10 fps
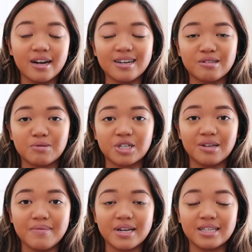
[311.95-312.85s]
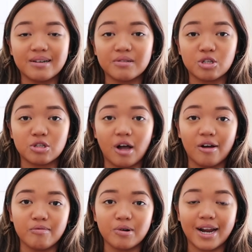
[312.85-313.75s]
and especially because I was a
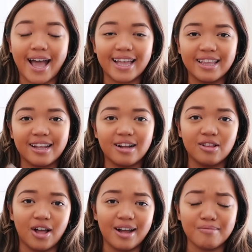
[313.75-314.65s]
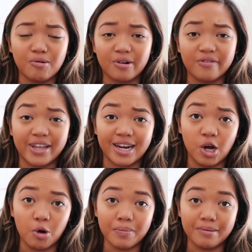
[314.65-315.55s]
sophomore, I had like a lot more of like
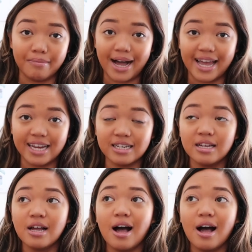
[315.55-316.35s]
an open mind.